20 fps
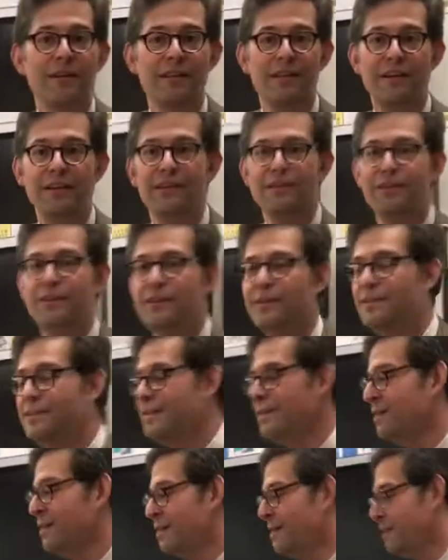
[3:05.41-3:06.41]
I like good
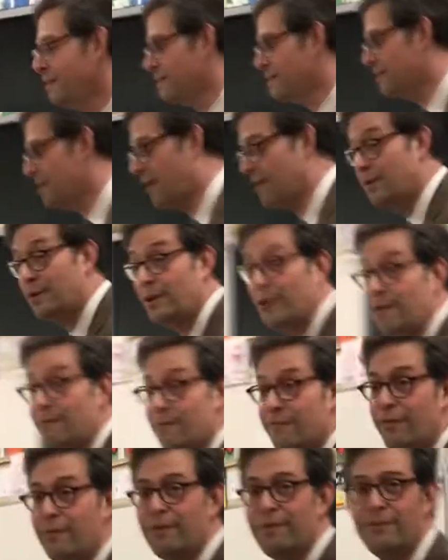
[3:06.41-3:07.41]
Southern
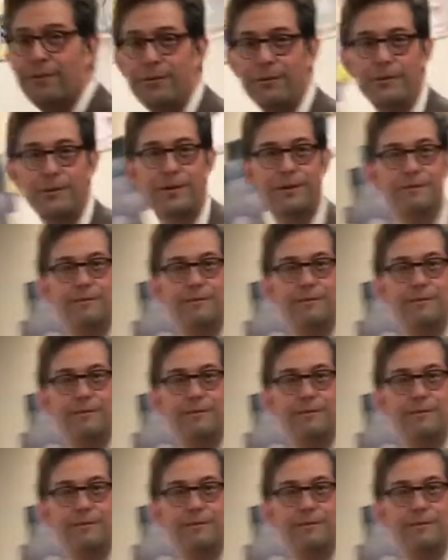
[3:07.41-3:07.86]
comfort food.